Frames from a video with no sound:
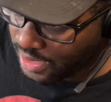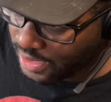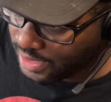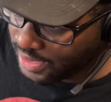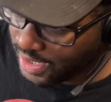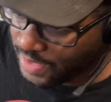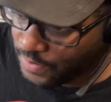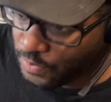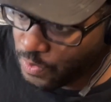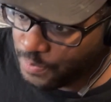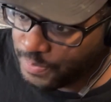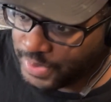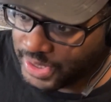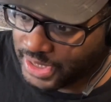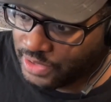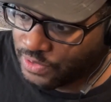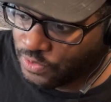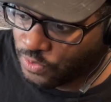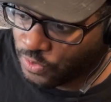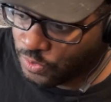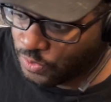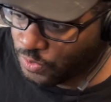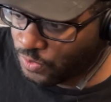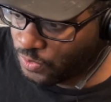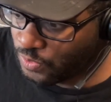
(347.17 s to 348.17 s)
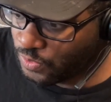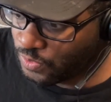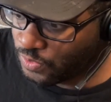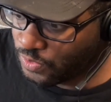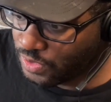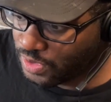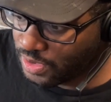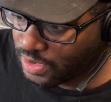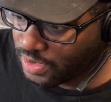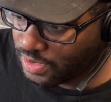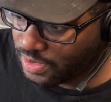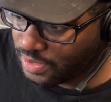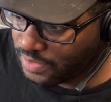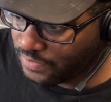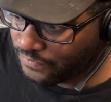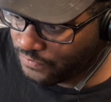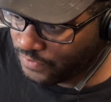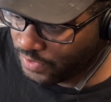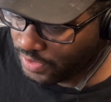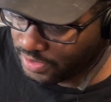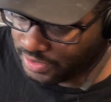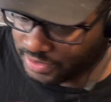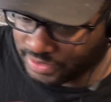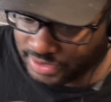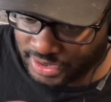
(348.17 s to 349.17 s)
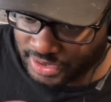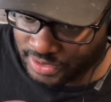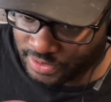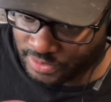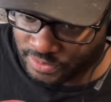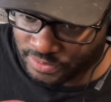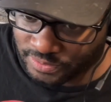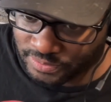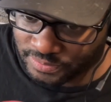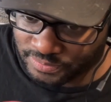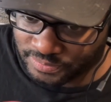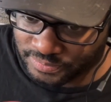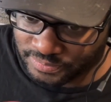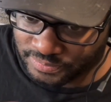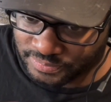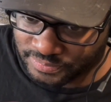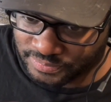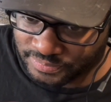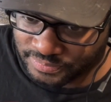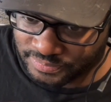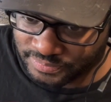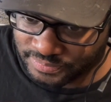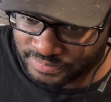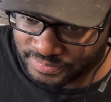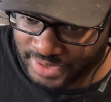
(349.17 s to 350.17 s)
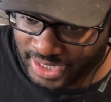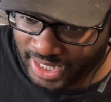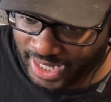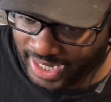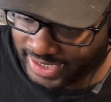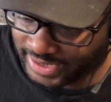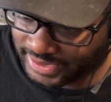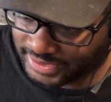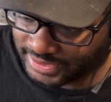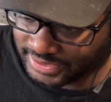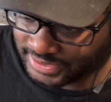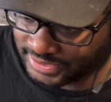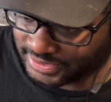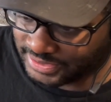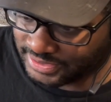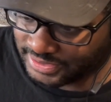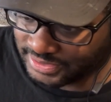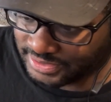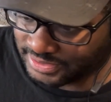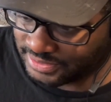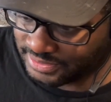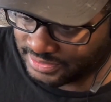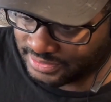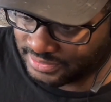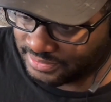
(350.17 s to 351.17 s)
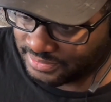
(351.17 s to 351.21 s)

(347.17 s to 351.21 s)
It would be cool for them, like, just,